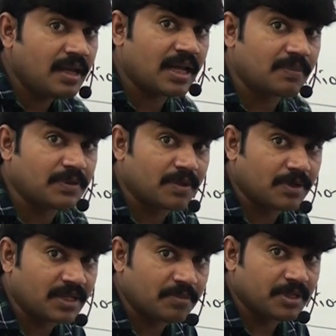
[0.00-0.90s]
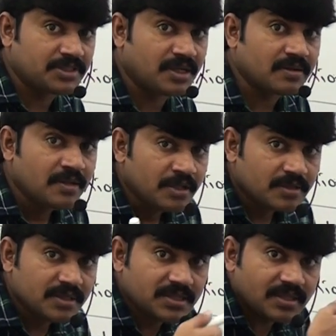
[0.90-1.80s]
or abnormal termination?
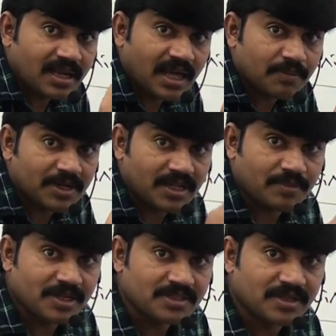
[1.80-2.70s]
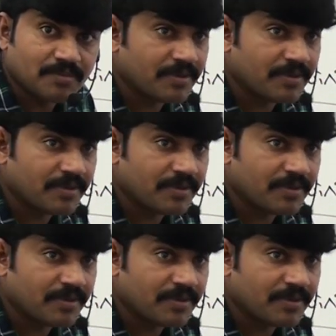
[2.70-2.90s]
This is the normal termination